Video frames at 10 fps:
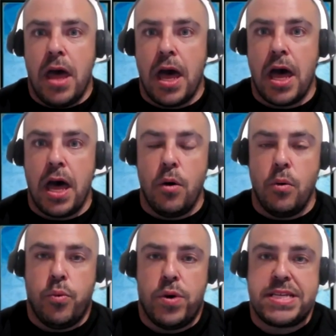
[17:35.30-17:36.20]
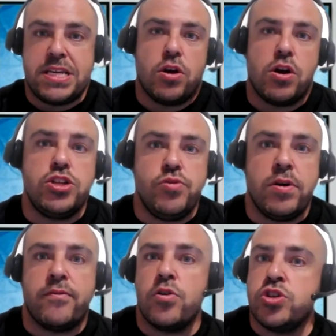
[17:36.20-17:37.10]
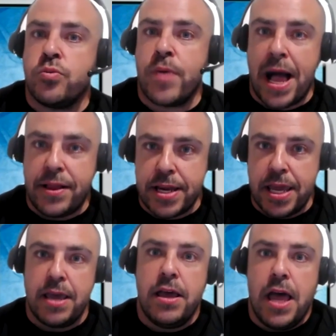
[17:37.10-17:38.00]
uh, once i started doing virtual reality